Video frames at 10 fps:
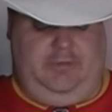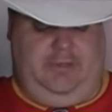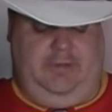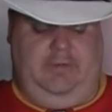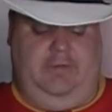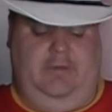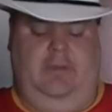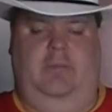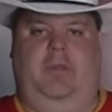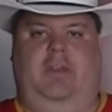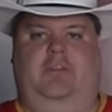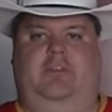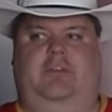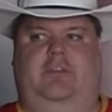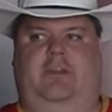the main
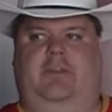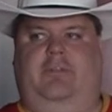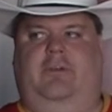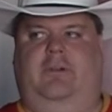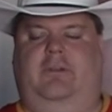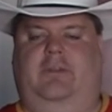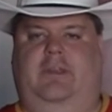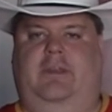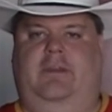gist that followed the